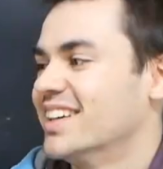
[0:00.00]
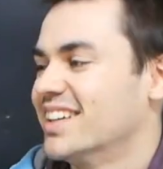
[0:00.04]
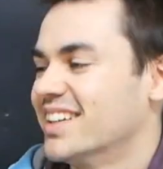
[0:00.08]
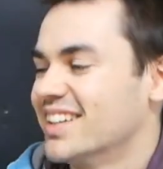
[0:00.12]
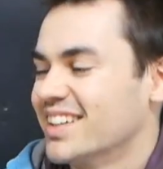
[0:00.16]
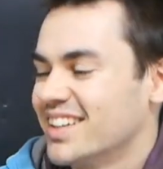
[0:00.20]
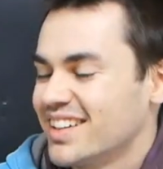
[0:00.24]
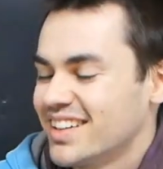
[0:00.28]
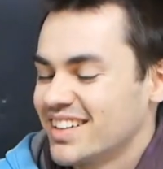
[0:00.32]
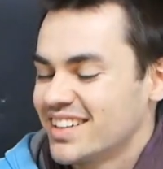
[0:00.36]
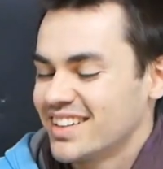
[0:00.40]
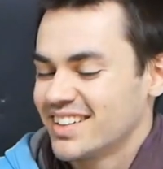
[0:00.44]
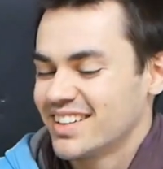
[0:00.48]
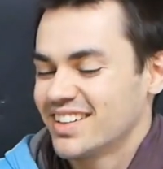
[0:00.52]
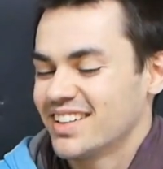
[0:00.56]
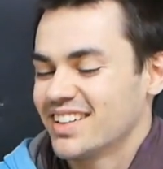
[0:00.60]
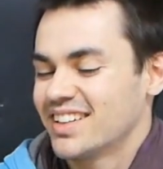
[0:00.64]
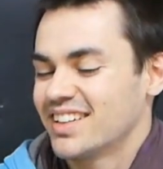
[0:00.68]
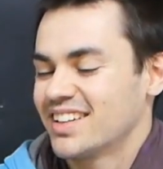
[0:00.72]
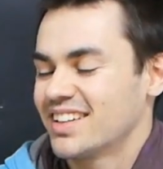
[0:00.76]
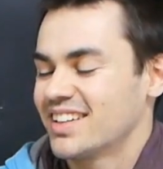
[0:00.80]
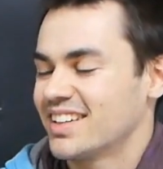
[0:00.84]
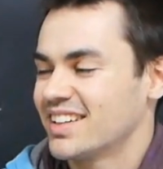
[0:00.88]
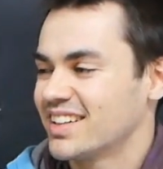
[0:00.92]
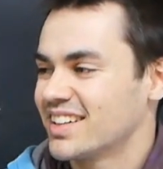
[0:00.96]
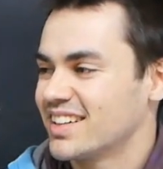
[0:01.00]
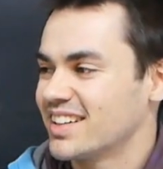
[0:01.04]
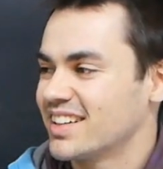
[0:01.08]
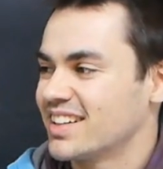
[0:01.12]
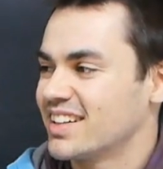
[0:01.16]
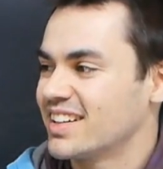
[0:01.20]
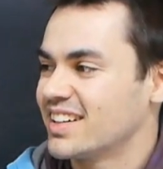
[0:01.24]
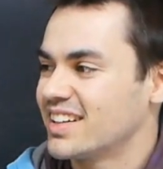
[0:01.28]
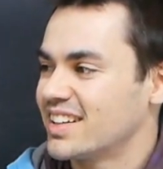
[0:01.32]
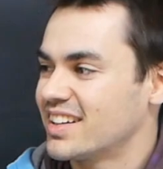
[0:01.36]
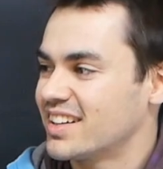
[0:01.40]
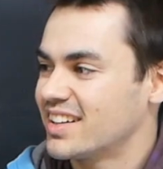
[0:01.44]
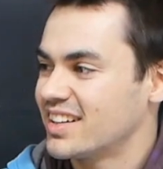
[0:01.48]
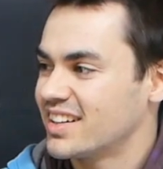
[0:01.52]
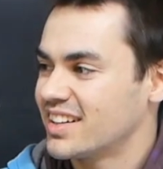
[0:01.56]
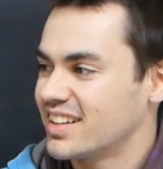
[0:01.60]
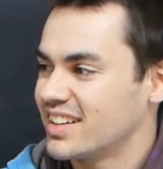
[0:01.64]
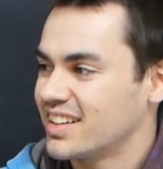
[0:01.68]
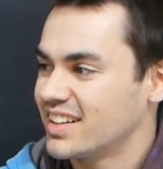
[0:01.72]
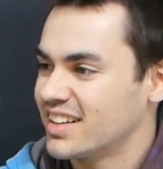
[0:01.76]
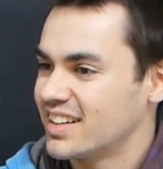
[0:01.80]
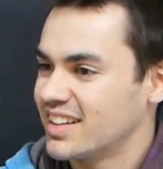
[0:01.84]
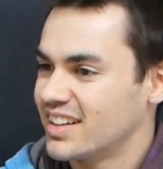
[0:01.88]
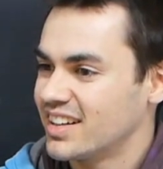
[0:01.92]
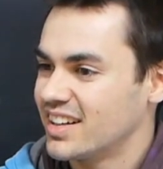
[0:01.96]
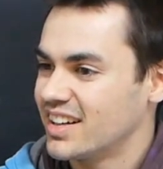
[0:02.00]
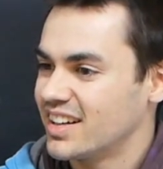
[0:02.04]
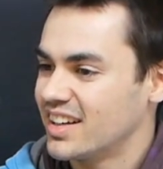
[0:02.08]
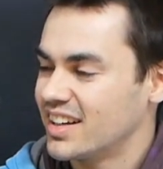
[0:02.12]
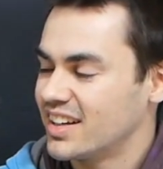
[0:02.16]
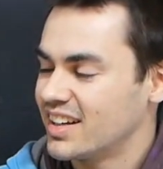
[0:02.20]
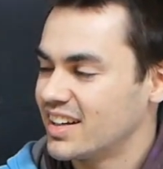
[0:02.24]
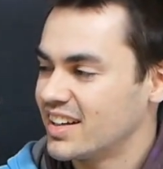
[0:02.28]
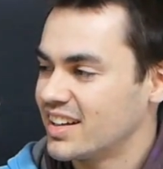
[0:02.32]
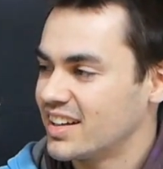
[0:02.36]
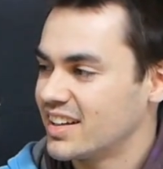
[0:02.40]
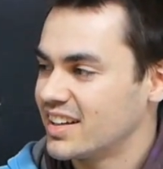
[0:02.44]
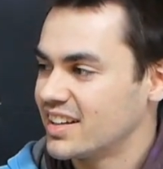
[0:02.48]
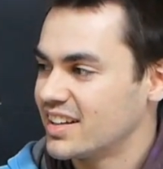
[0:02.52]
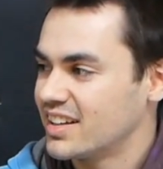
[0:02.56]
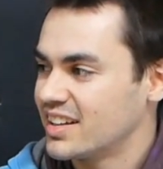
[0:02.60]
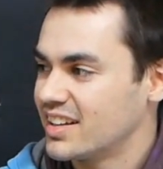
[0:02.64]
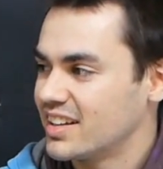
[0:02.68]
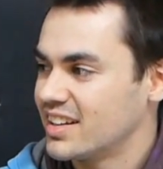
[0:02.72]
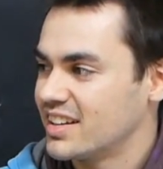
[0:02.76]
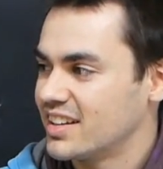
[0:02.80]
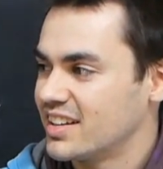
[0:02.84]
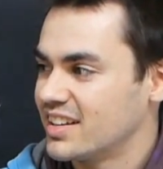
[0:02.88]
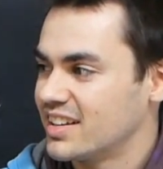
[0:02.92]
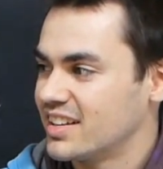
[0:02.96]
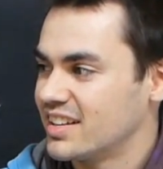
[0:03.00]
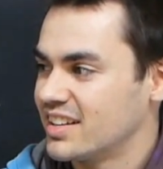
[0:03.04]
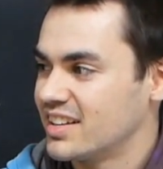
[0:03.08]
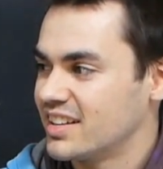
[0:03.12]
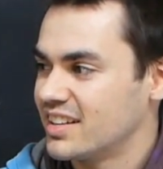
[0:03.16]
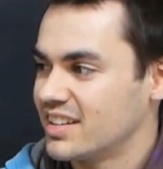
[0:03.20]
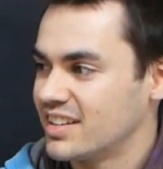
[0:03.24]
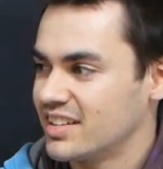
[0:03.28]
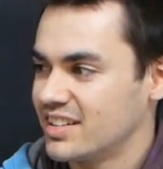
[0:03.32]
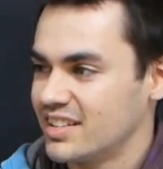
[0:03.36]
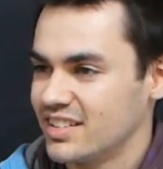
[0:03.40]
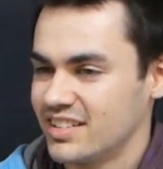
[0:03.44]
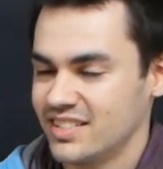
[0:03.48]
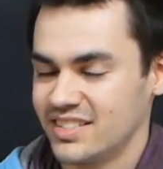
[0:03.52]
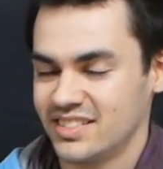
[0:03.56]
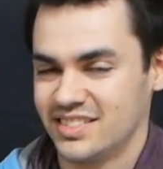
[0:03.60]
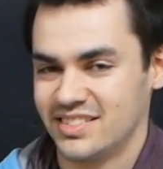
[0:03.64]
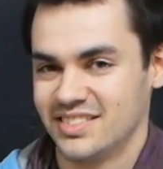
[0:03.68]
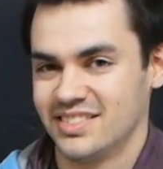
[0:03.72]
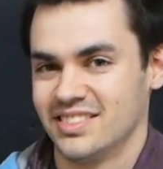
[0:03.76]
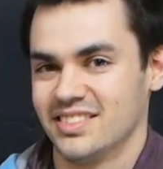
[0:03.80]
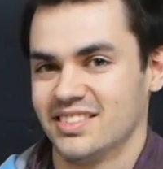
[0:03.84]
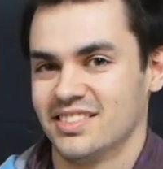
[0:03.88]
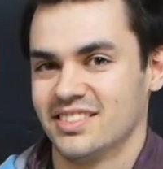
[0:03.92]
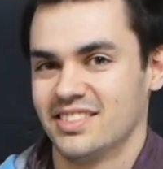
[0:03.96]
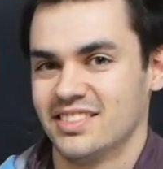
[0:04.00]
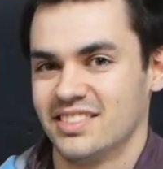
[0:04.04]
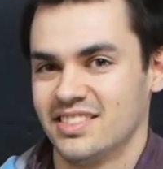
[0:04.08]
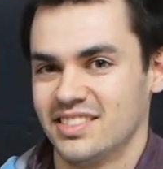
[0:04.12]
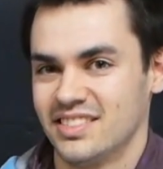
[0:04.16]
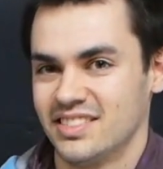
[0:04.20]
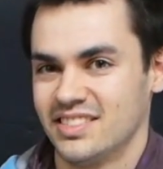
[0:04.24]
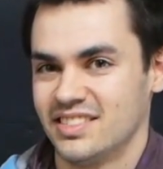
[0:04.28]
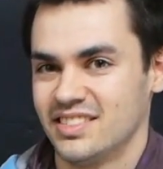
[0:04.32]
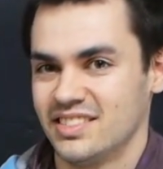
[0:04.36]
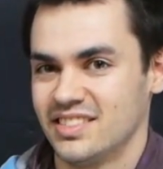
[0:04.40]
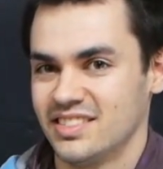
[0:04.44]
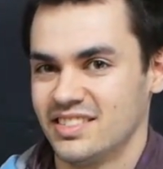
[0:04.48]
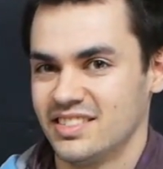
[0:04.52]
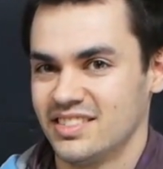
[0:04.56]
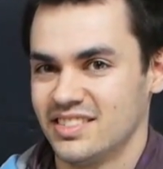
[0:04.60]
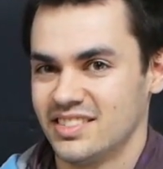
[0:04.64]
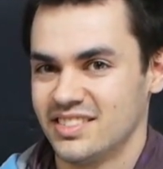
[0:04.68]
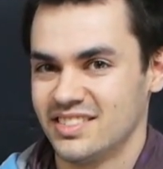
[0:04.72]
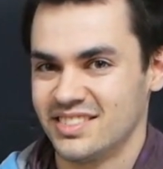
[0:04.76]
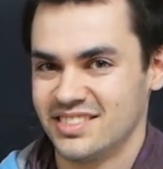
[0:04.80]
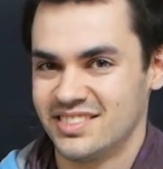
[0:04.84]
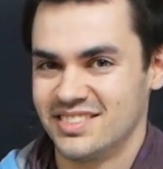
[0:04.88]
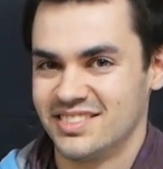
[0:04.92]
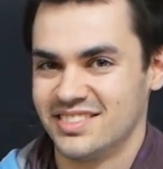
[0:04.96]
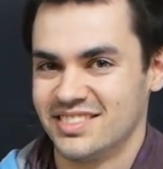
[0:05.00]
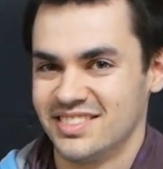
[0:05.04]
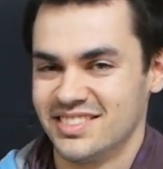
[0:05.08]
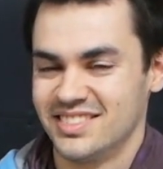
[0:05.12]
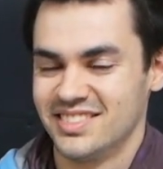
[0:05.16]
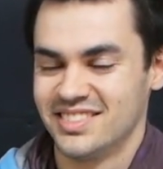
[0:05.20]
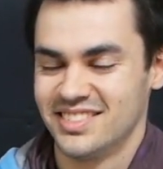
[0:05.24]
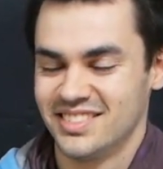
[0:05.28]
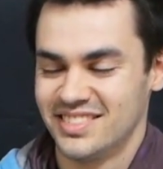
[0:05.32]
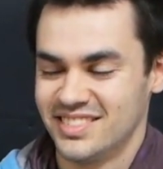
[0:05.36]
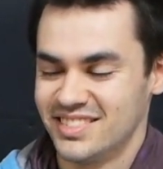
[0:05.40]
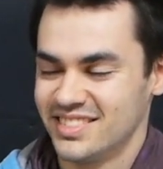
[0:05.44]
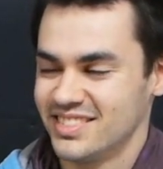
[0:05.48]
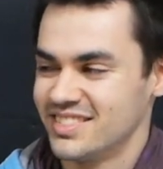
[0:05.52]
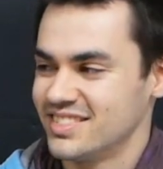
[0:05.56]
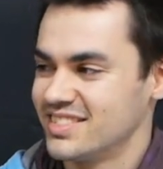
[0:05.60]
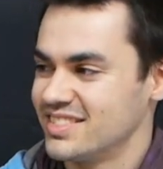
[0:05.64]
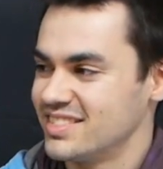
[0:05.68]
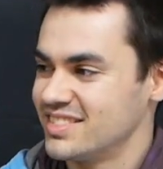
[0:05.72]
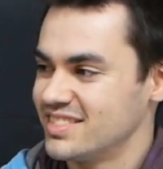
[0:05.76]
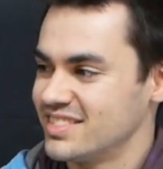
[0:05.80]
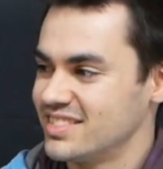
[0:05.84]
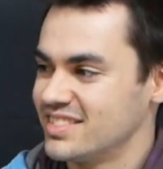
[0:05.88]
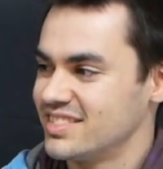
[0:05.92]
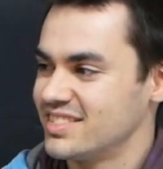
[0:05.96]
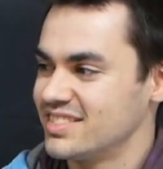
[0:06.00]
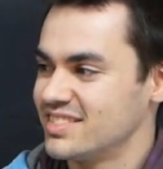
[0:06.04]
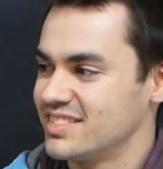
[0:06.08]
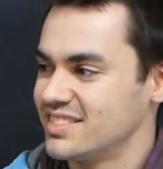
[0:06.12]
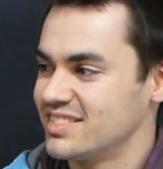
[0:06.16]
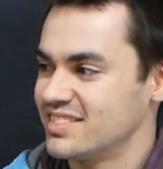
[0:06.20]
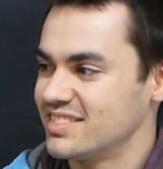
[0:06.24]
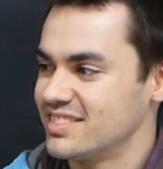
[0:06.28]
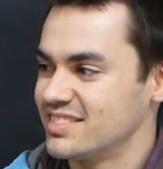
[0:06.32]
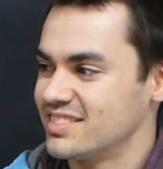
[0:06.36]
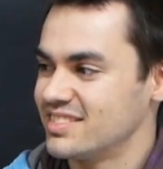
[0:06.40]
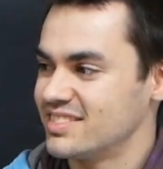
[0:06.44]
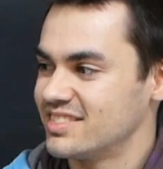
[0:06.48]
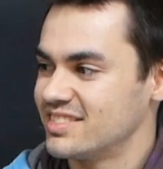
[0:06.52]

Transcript: (not speaking)